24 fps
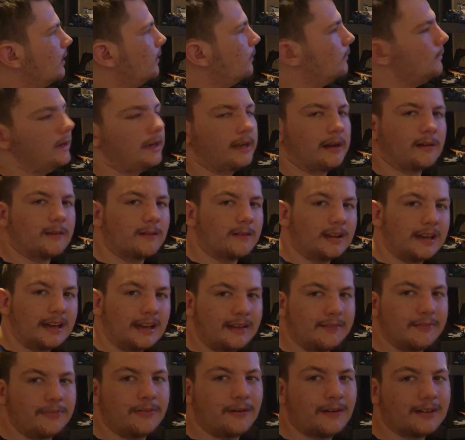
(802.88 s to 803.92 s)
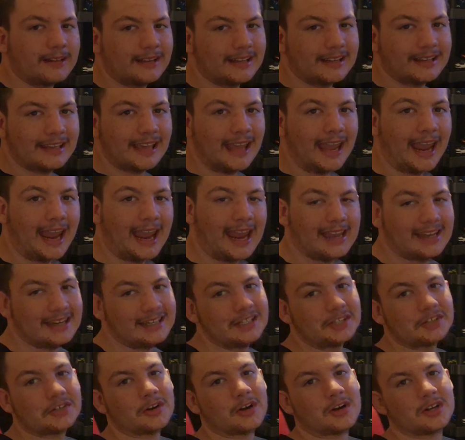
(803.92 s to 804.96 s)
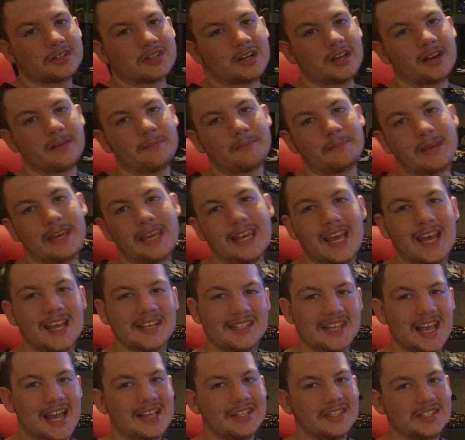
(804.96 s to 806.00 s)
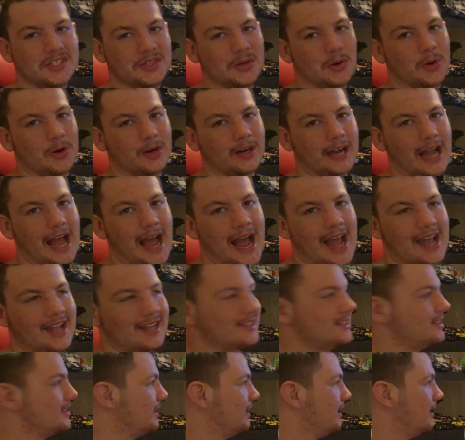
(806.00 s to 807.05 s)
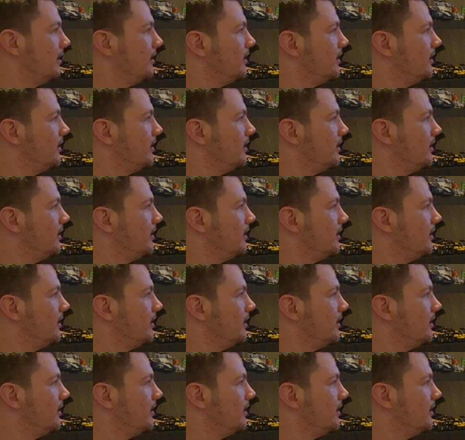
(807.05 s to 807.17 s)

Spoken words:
We don't need fucking Candy Crush on a PSN store, guys.